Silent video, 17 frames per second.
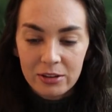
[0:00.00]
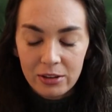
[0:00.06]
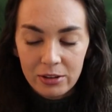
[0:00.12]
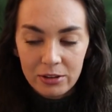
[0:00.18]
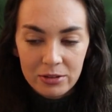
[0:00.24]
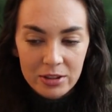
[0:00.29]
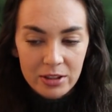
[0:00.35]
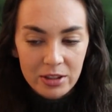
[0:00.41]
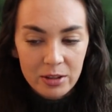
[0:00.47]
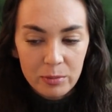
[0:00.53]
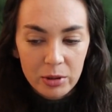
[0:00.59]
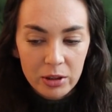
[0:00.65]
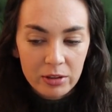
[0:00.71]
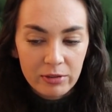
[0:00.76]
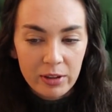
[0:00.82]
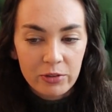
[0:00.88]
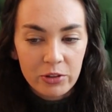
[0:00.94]
close to the
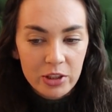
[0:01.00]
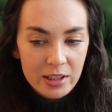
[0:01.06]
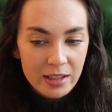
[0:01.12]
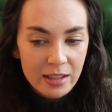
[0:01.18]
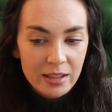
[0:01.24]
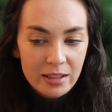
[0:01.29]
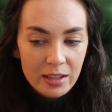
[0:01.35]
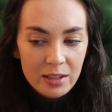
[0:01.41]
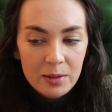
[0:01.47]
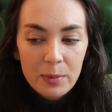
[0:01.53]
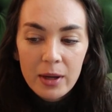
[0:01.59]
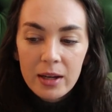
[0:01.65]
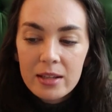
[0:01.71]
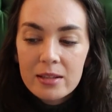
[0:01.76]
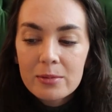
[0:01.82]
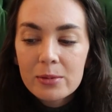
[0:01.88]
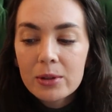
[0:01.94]
book references as
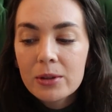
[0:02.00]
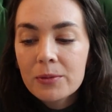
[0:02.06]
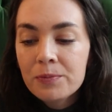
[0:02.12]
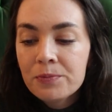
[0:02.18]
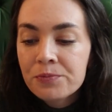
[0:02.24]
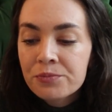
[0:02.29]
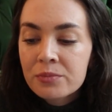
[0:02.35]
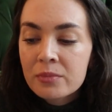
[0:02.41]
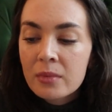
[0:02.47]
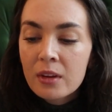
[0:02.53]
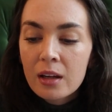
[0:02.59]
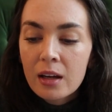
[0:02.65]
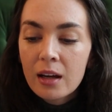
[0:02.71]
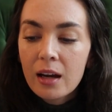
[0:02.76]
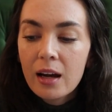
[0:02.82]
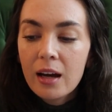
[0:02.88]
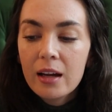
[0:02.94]
possible.
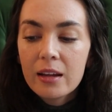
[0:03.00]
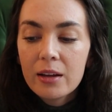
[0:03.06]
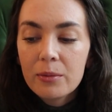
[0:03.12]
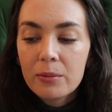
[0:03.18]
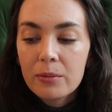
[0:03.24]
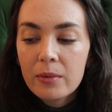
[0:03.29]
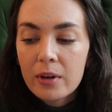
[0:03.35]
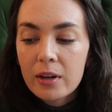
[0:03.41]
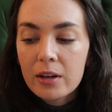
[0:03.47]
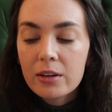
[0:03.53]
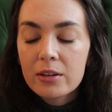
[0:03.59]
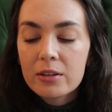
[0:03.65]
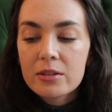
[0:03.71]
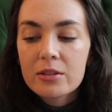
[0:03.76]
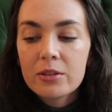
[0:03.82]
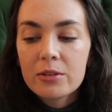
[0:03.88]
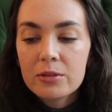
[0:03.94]
And then I
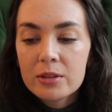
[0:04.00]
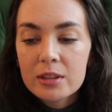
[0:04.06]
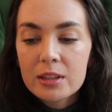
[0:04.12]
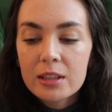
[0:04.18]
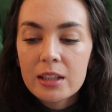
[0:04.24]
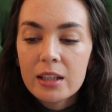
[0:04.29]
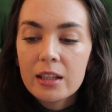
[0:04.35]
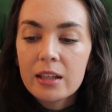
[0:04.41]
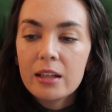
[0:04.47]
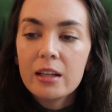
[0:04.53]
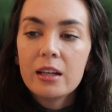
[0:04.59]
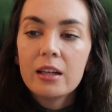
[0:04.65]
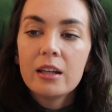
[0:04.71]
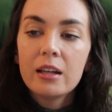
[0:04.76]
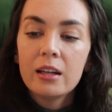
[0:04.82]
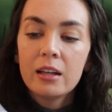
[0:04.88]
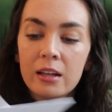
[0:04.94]
also did
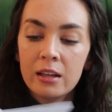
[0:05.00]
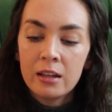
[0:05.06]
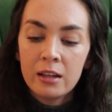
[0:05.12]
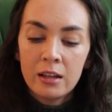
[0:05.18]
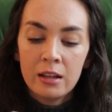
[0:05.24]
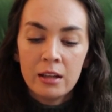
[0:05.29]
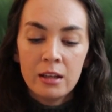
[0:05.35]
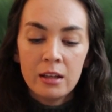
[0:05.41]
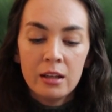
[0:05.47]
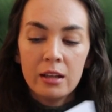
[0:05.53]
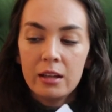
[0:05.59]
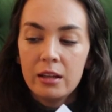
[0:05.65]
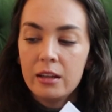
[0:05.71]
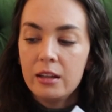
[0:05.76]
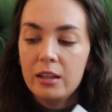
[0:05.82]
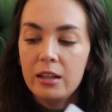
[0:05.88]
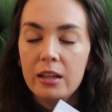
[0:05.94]

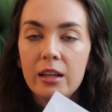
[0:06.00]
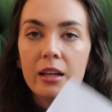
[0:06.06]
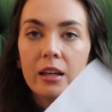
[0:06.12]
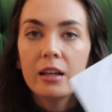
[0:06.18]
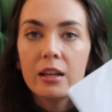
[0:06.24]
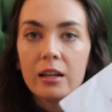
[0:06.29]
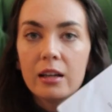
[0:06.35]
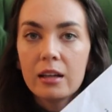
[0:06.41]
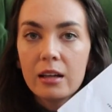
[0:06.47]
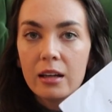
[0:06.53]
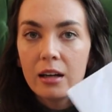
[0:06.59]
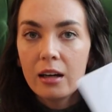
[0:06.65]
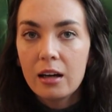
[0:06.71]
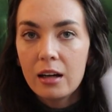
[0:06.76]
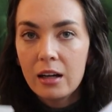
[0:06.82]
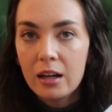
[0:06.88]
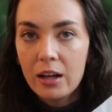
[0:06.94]
the
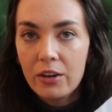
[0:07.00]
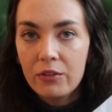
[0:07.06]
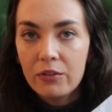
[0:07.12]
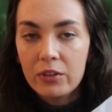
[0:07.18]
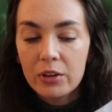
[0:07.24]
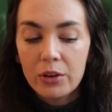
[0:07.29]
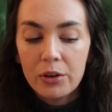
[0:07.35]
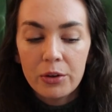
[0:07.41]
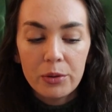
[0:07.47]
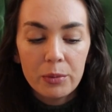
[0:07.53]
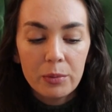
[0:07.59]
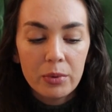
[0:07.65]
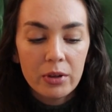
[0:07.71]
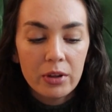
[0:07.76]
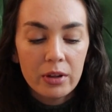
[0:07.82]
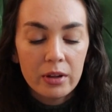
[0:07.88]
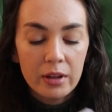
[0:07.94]
envelope
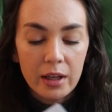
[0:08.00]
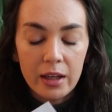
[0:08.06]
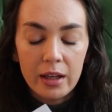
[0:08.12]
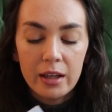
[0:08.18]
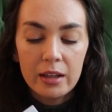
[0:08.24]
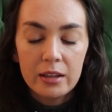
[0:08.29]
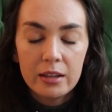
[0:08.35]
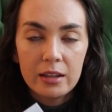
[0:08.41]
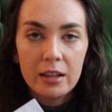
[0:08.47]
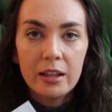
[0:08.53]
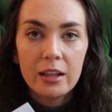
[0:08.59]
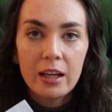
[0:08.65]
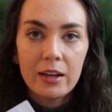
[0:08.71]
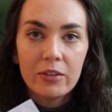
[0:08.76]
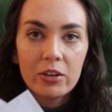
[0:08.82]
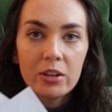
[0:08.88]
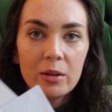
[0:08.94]
that he
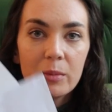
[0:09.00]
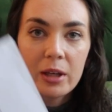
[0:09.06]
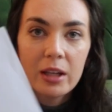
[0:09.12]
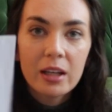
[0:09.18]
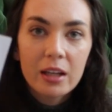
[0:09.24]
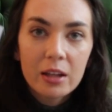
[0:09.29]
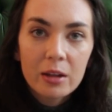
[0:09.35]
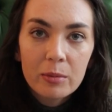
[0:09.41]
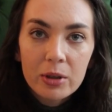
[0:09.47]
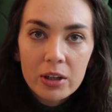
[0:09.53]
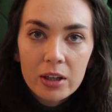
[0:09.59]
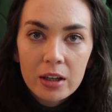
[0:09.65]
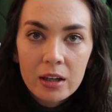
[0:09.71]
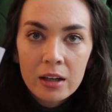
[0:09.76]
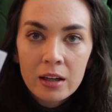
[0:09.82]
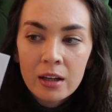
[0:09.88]
gave her in the beginning of the book.